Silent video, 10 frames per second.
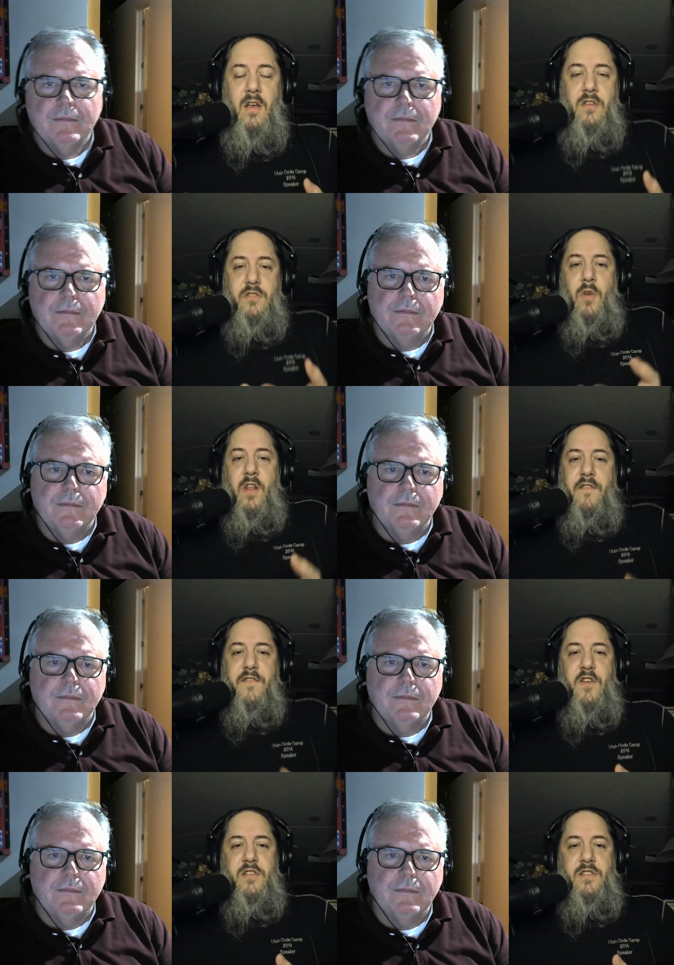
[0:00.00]
Speaker 1: So one of the
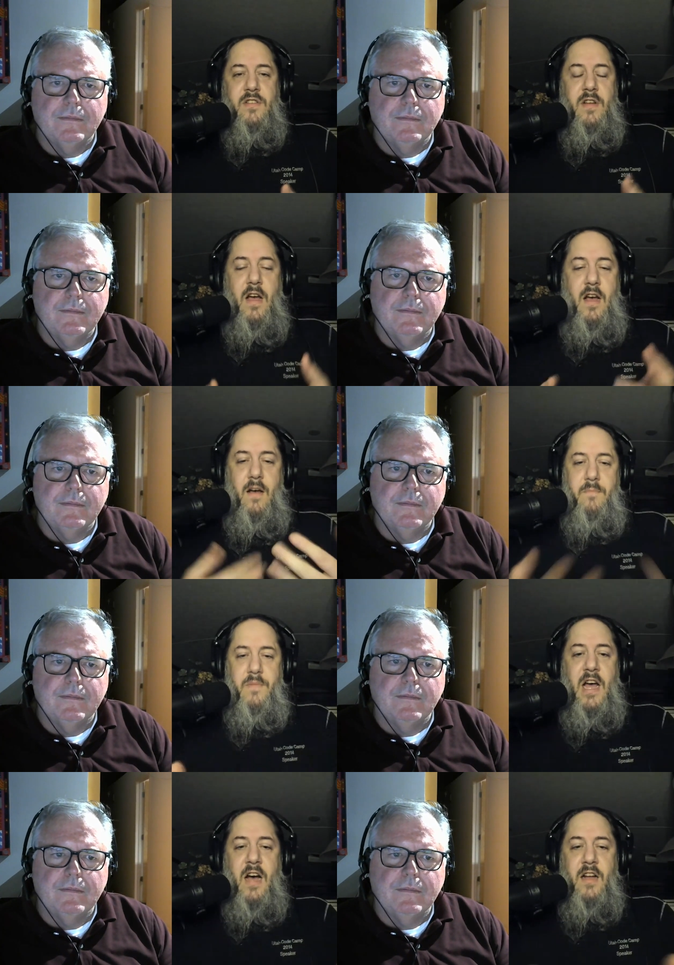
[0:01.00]
first um,
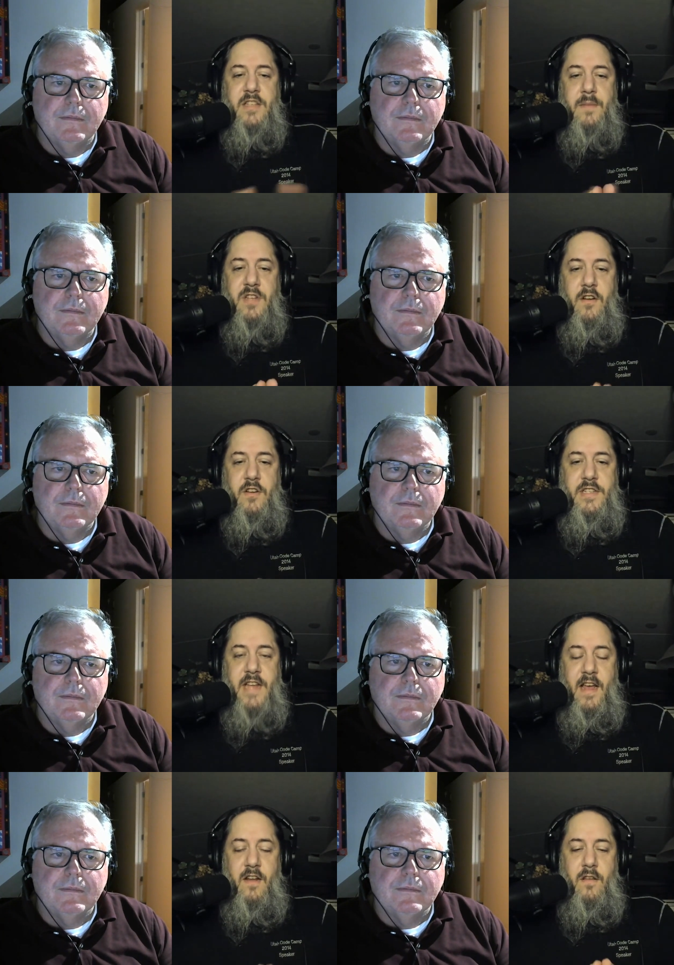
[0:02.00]
concepts to
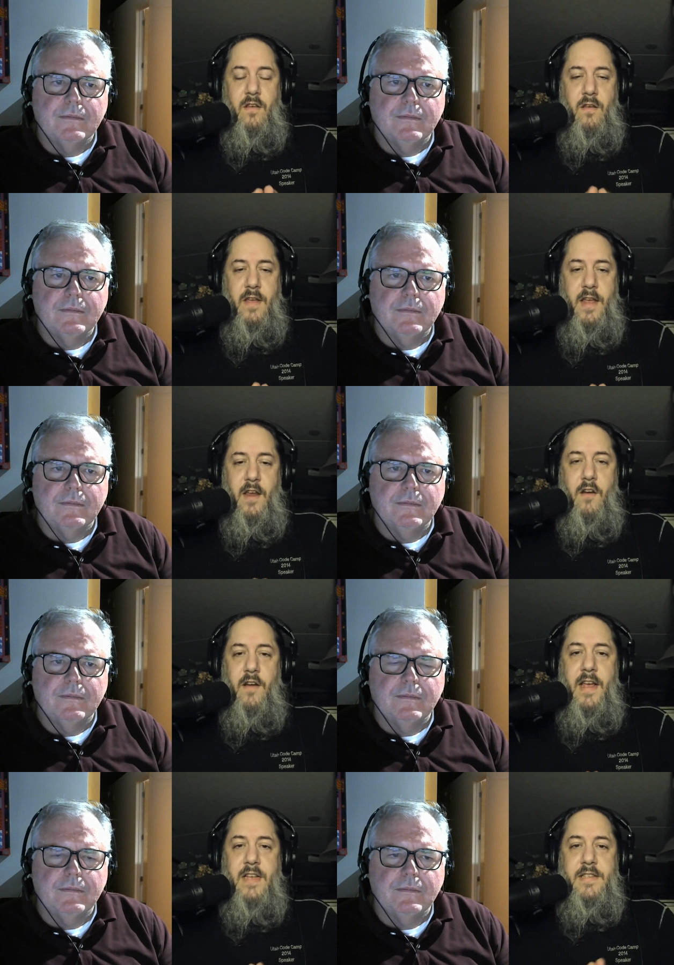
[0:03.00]
understand
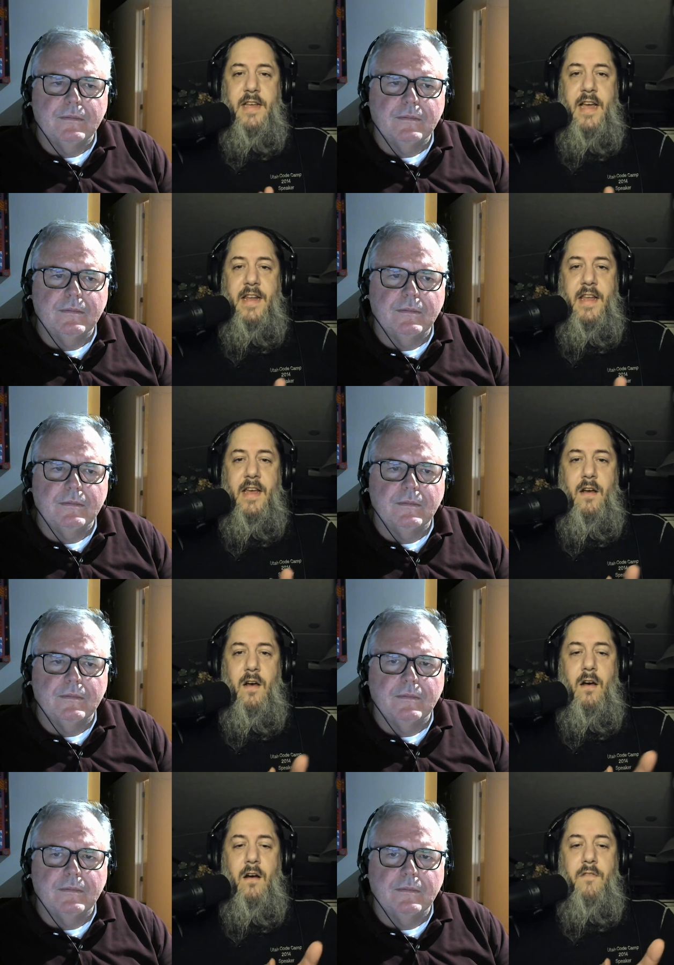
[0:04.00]
here is the idea
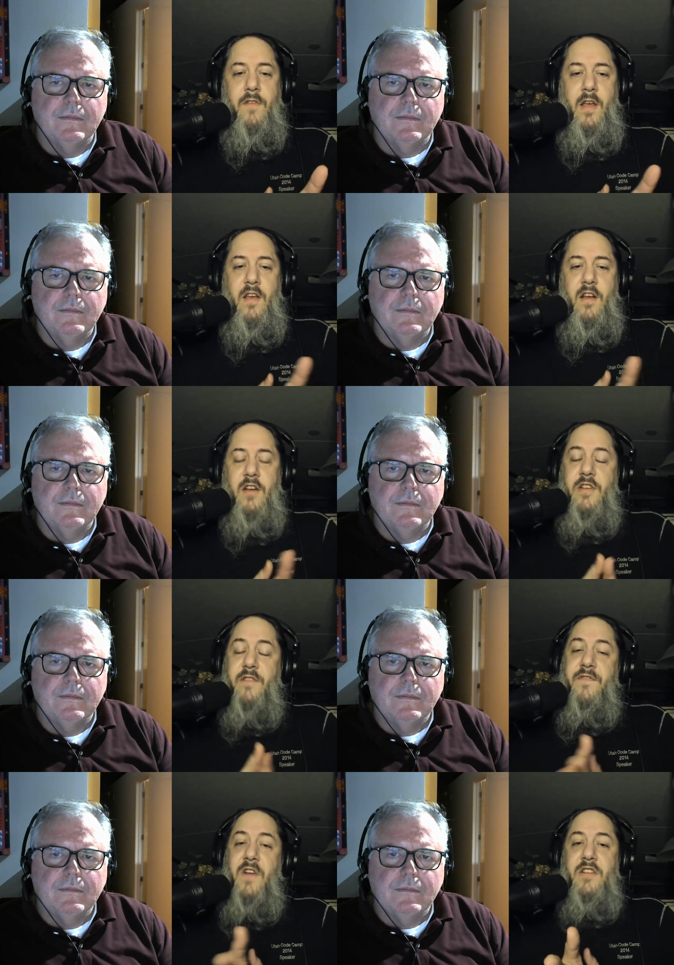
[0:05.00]
of there's
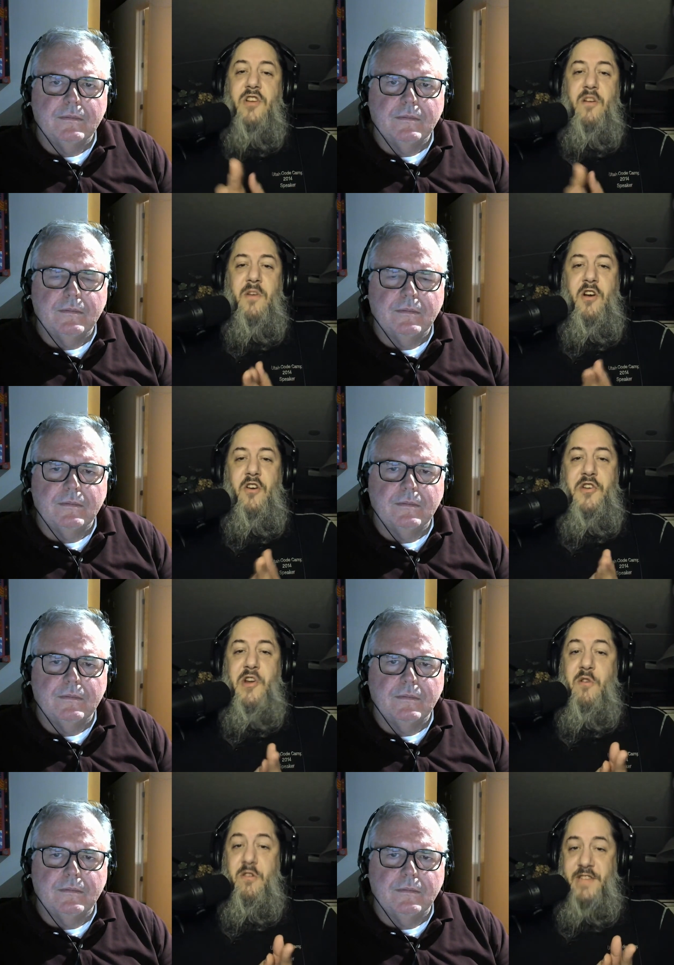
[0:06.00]
a fun term called
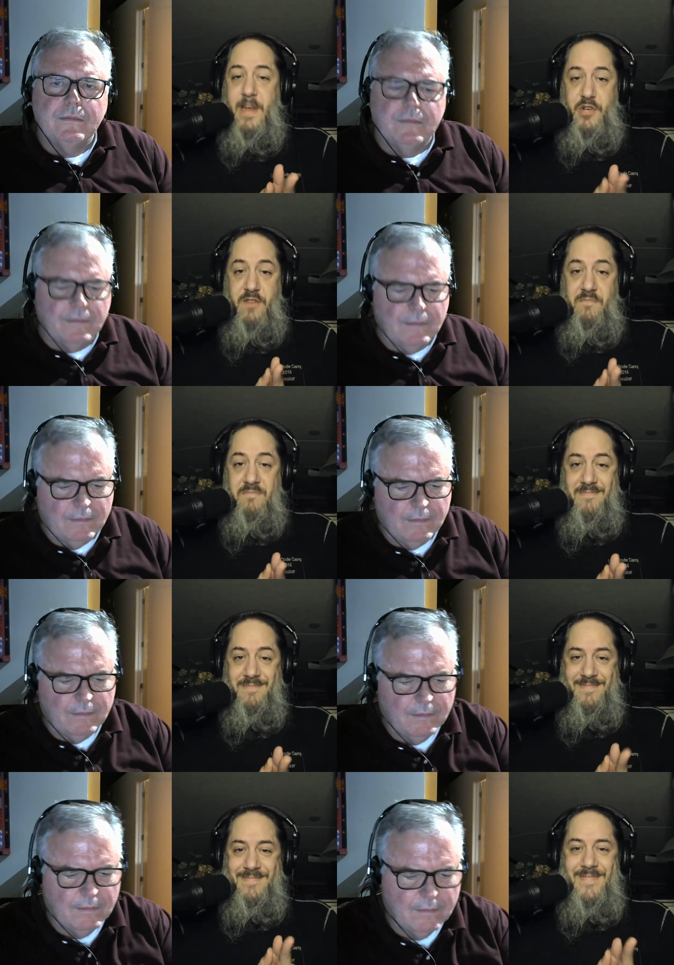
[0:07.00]
neuroception
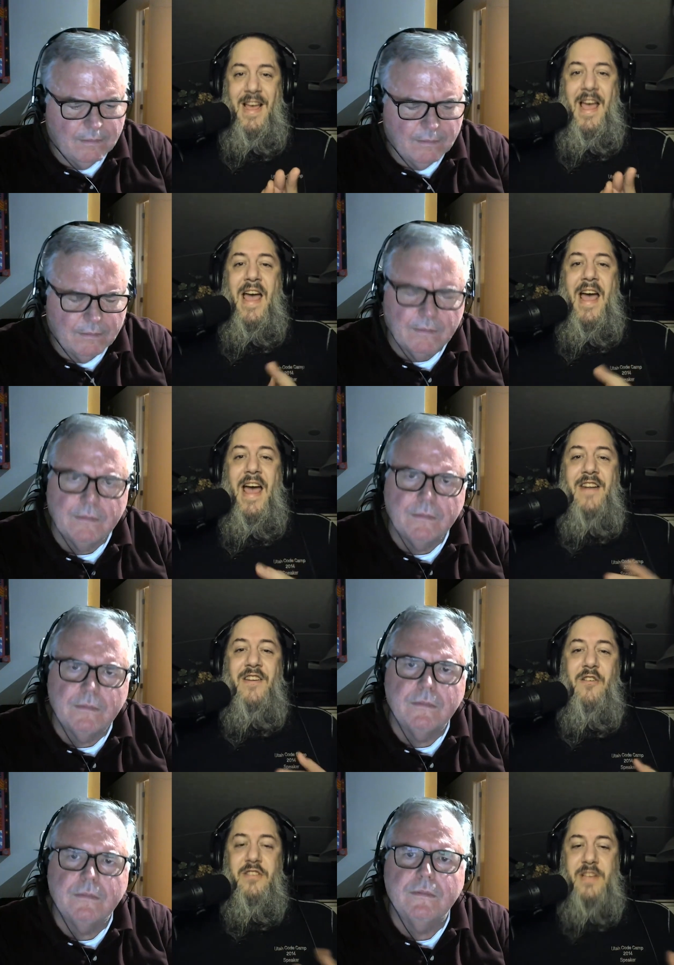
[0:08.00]

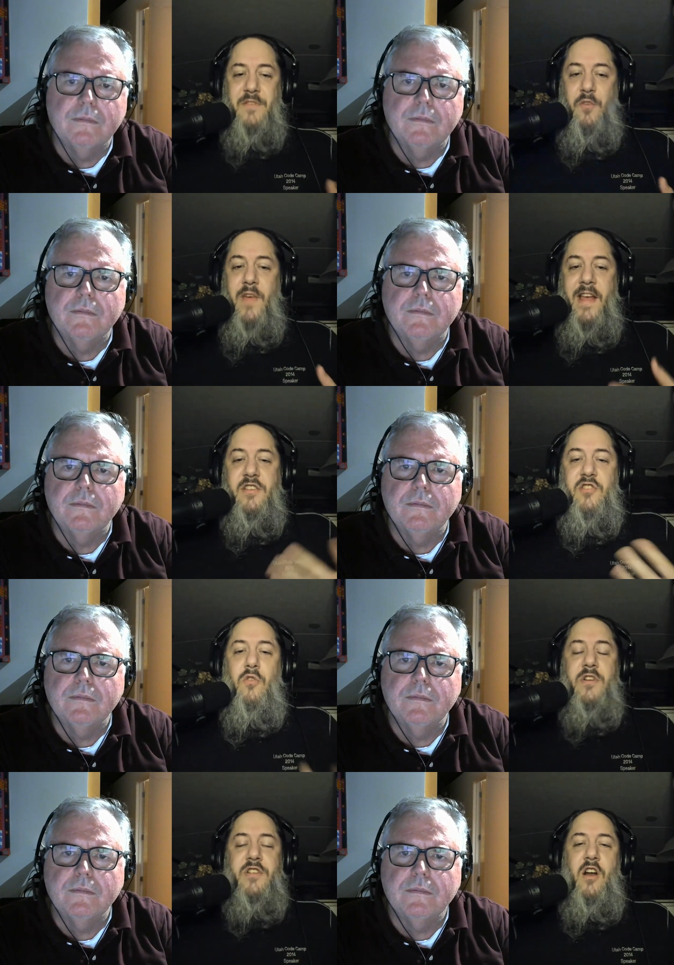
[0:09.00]
and neuroception. In
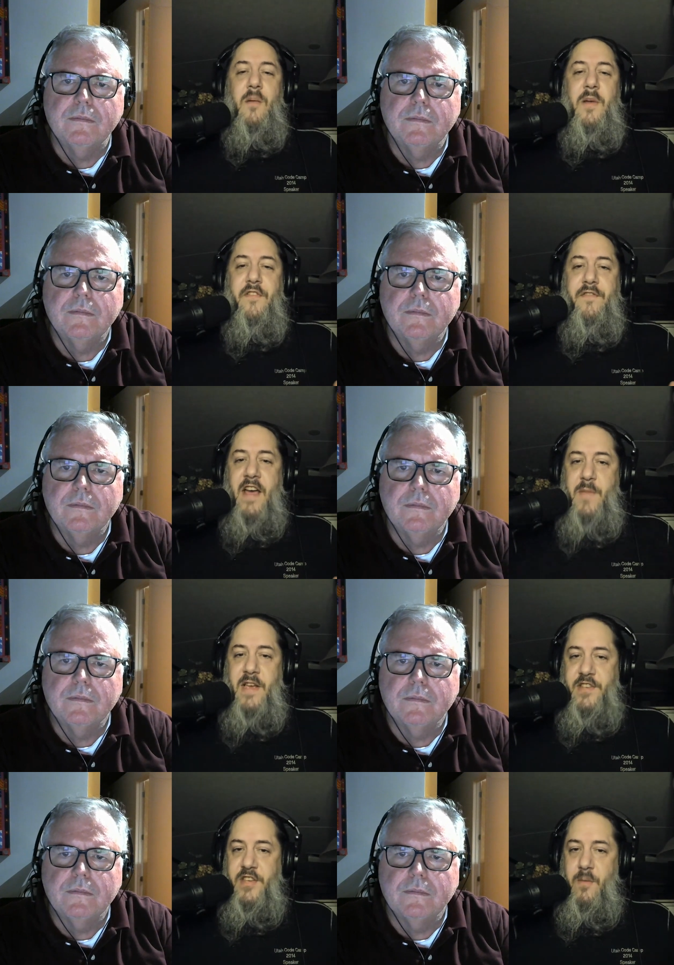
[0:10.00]
school, we're taught about the five
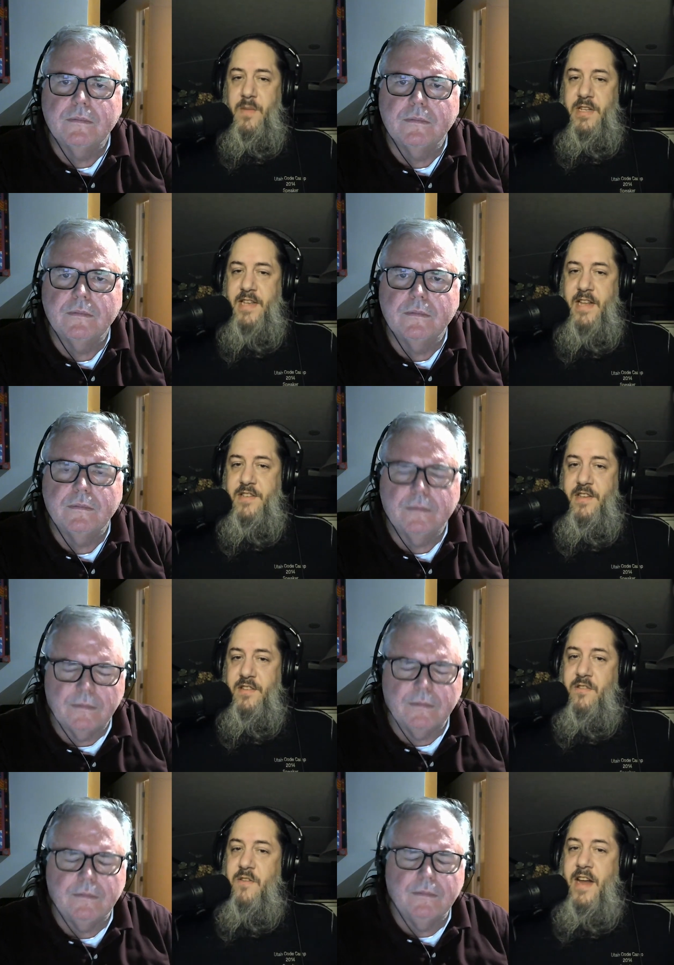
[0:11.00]
basic human
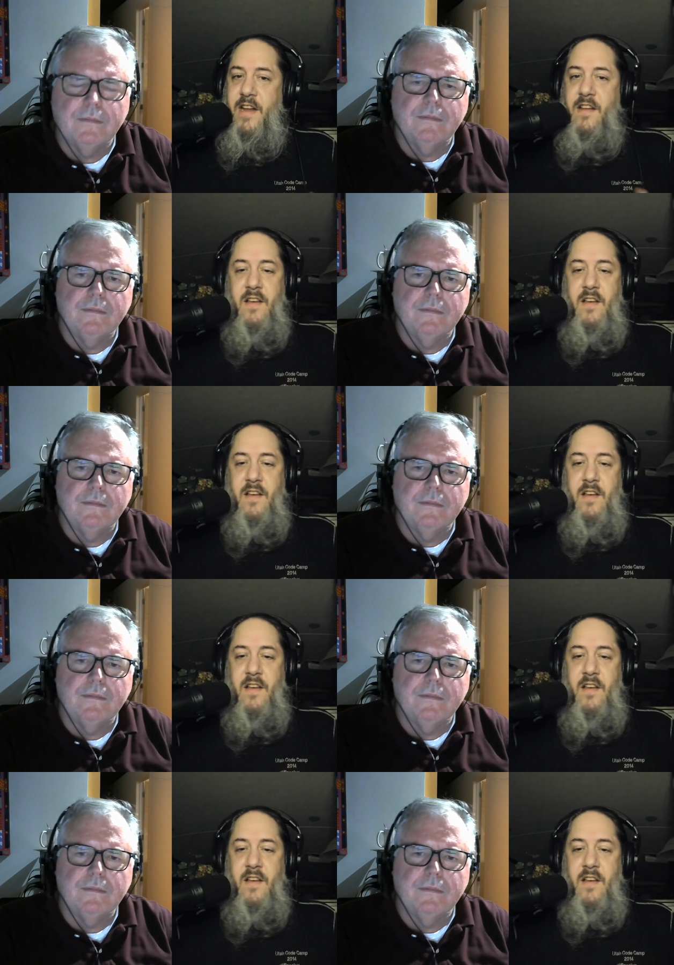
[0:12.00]
senses, right?